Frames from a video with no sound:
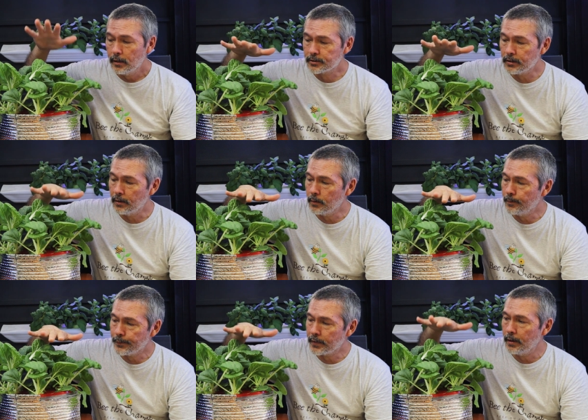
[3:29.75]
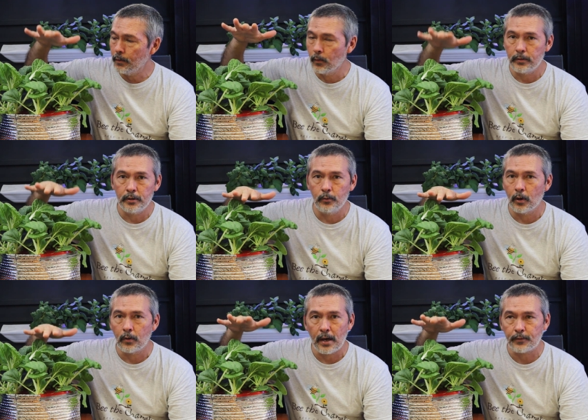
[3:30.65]
so it, you
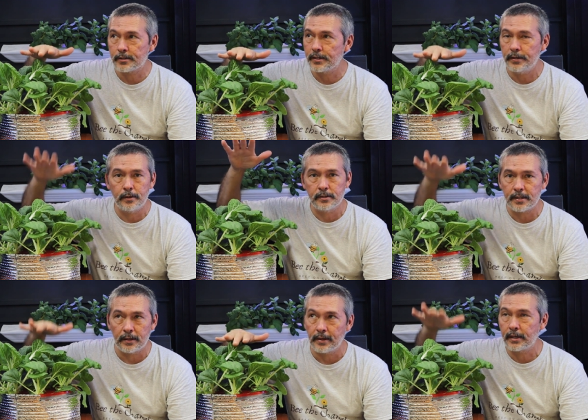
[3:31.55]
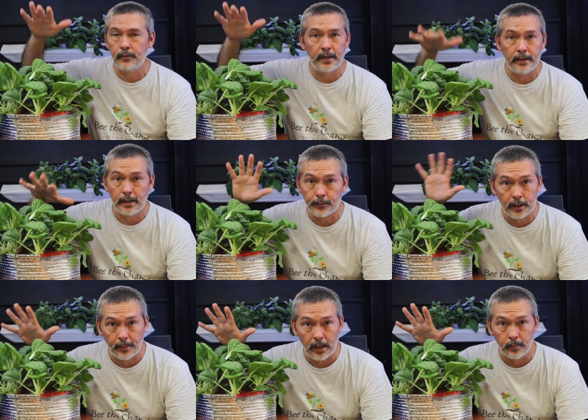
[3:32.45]
won't have to sit here it's not like every day you have
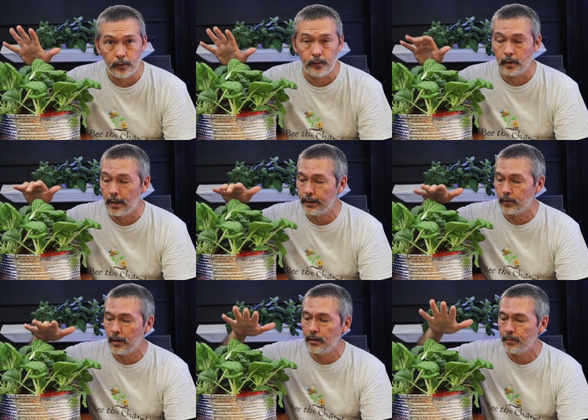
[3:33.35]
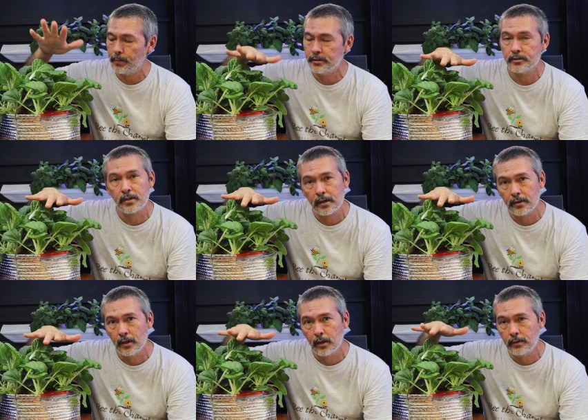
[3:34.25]
to come out and move your light right but you start
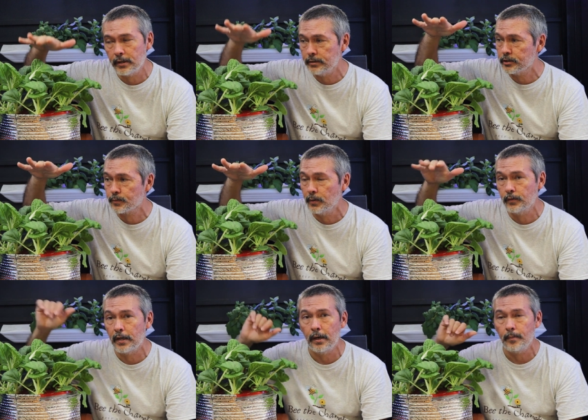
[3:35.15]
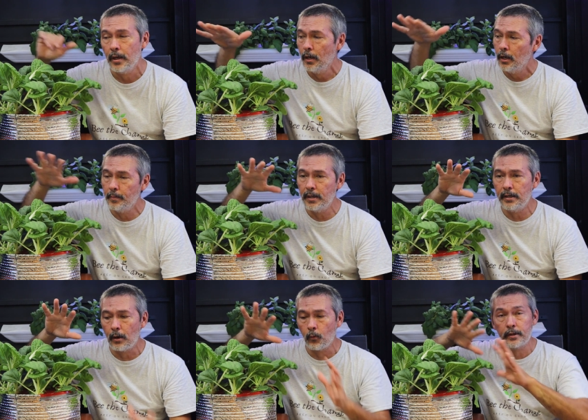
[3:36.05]
it low and then just move it up
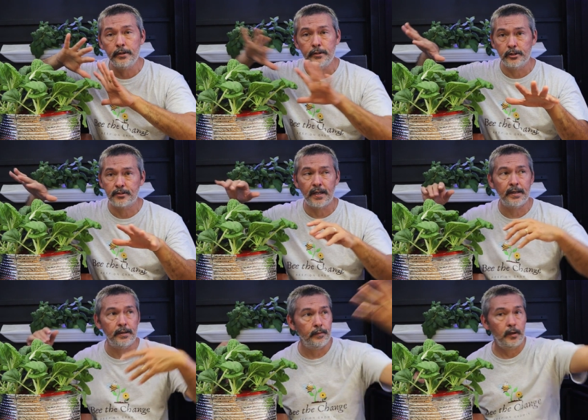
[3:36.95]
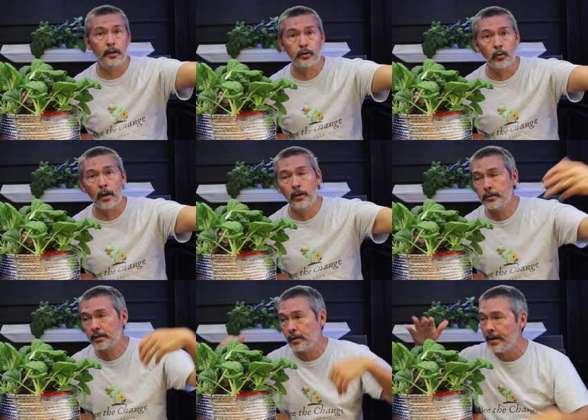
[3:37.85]
me I wanted to just set it hit the
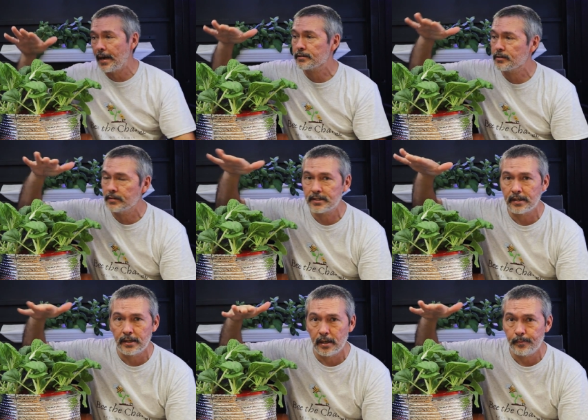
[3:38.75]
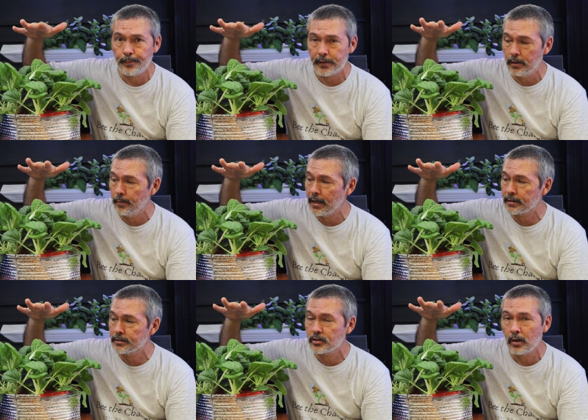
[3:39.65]
road come back so I set it up you know
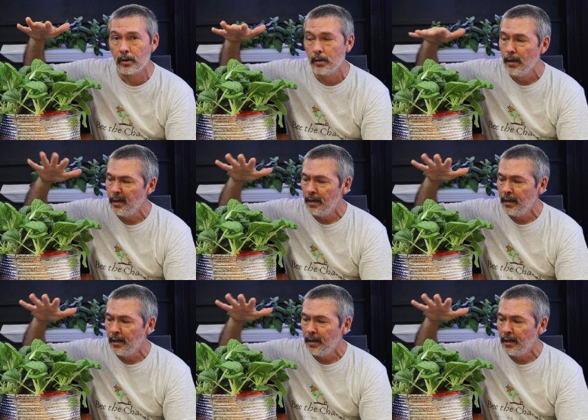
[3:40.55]
about this tall